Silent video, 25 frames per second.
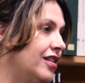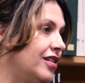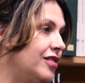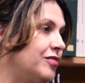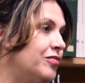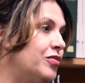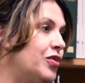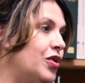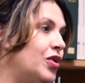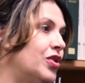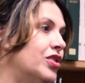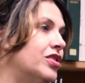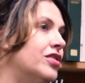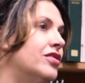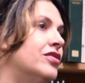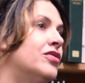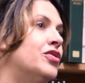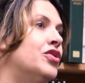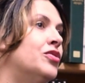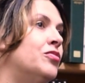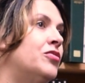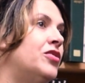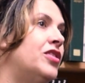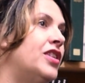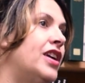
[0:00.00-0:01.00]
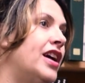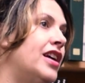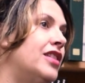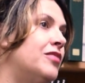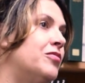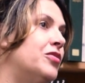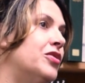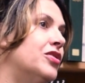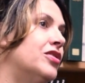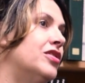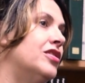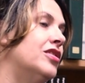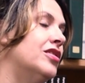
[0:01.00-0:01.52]
important human
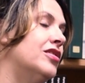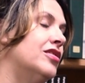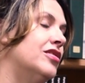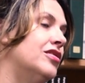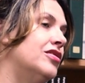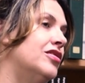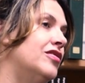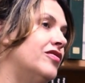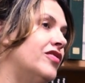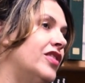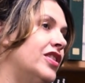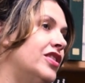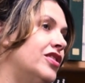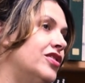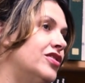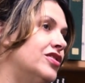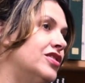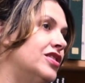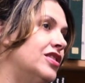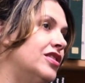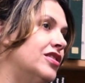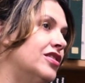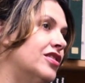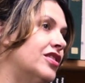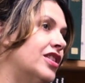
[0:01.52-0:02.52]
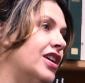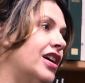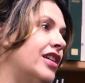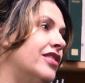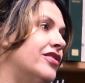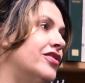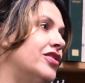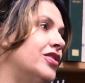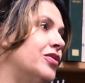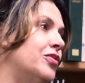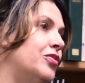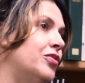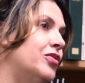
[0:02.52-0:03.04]
rights defenders in the
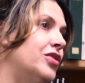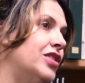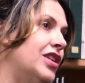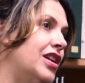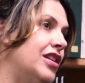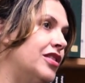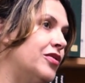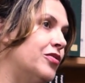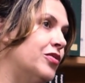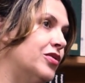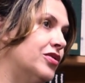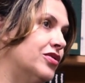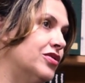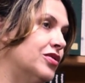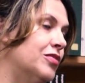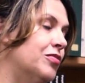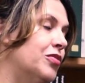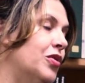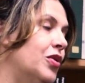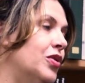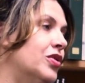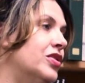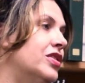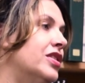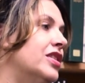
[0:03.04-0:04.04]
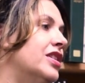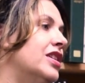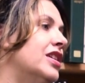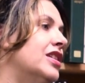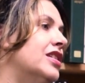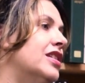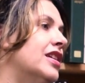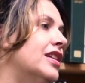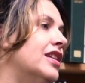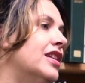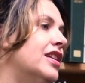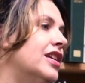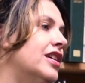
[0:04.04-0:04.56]
country who really were supporting
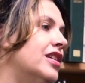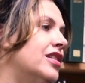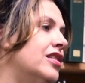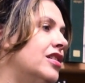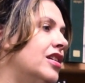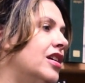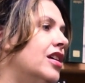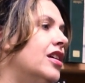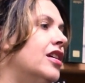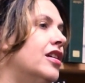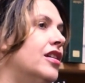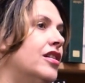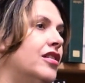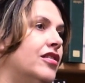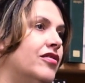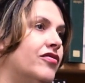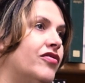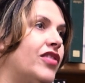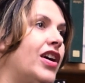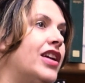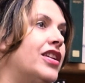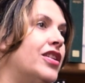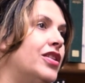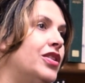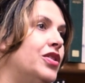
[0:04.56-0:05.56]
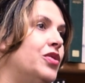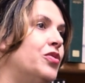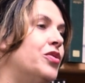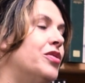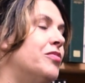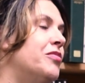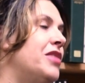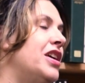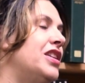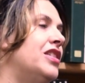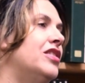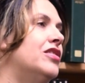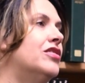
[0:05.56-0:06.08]
it. And then finally we
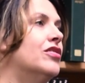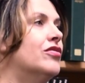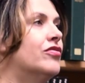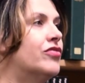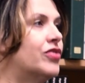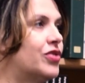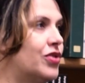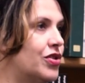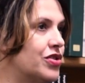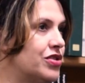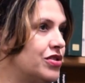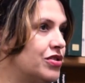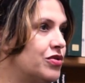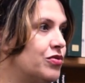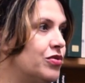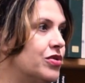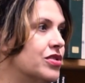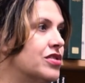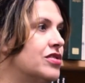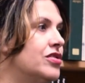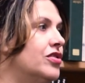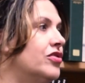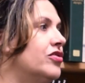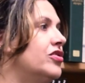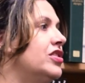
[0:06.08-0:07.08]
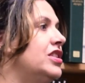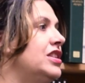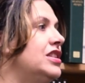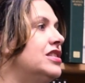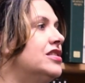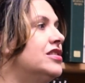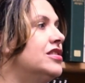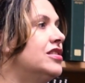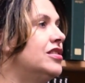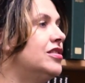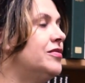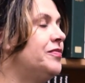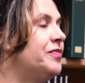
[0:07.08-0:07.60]
made it. Of course, it was not
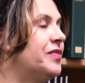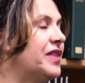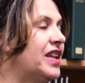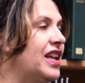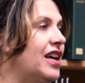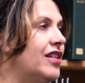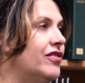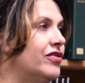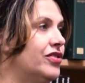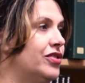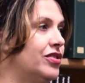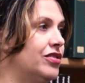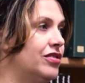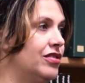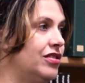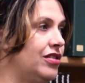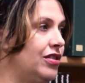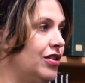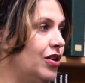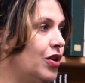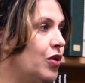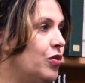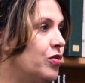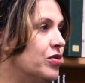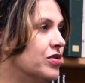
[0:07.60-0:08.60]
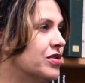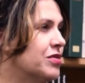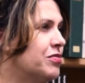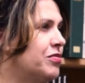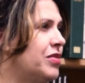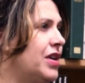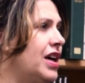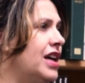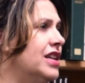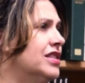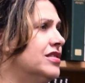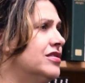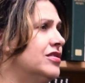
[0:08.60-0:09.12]
easy. After the law was
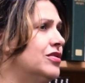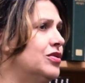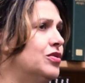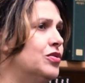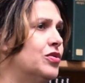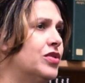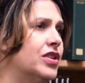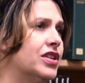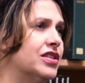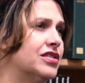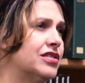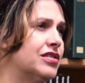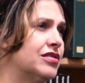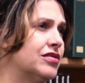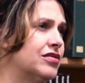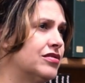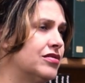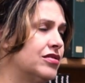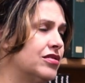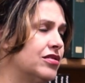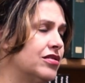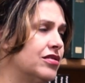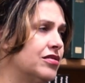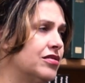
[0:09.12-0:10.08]
passed, it took us